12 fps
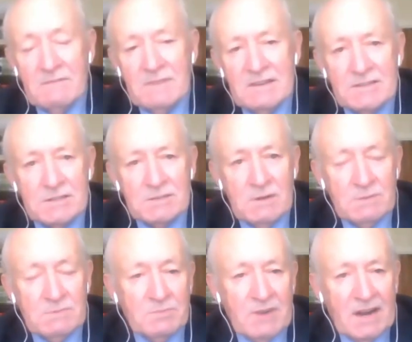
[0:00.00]
minutes is what
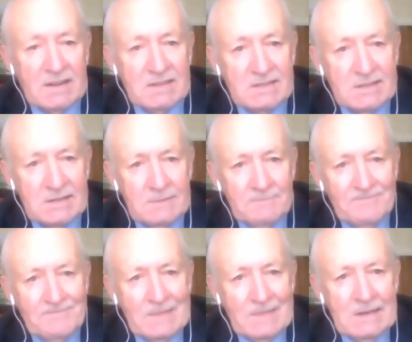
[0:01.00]
we practice
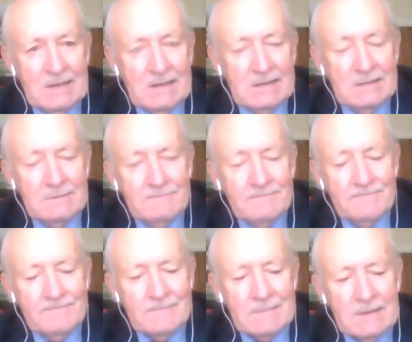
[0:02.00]
in
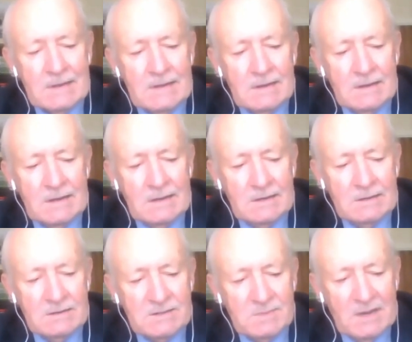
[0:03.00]

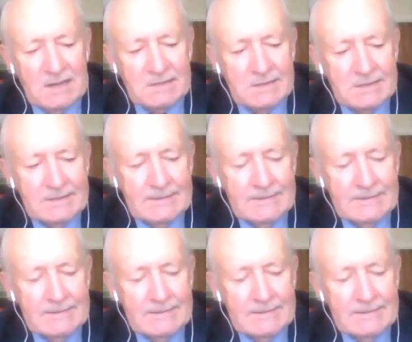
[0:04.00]
Toastmasters.